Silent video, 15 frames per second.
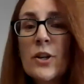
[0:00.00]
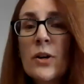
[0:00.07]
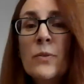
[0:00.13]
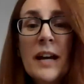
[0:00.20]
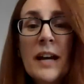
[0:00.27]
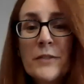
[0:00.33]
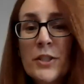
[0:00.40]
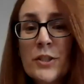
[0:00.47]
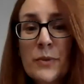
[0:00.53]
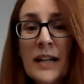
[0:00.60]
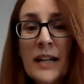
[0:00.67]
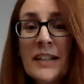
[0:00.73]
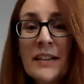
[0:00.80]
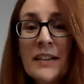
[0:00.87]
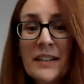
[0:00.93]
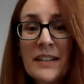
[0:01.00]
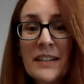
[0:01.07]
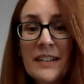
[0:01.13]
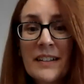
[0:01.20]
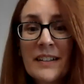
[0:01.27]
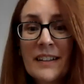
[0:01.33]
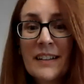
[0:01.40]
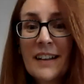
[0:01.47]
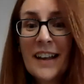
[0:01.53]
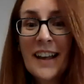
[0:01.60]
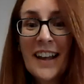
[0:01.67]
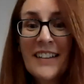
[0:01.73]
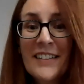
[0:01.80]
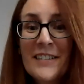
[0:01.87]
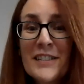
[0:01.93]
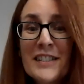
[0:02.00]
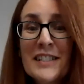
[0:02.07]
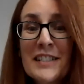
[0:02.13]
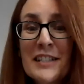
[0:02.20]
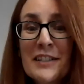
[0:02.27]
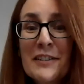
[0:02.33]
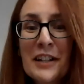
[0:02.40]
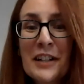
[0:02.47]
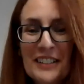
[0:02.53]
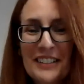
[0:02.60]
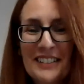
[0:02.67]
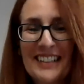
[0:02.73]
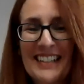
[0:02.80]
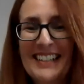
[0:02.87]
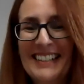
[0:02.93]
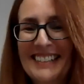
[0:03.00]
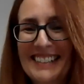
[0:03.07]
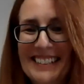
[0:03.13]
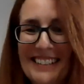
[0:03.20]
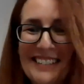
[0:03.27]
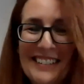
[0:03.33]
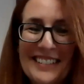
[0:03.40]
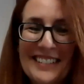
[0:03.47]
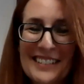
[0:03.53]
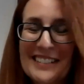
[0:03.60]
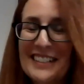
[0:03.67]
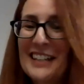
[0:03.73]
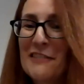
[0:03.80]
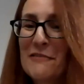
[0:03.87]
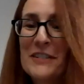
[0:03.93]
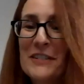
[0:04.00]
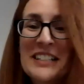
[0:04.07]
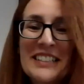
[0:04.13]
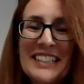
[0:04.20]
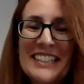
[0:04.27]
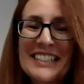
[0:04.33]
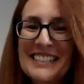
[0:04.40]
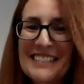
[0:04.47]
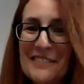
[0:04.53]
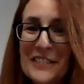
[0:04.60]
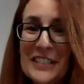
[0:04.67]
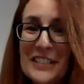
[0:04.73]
don't have to do anything and they're still it's going to get reelected and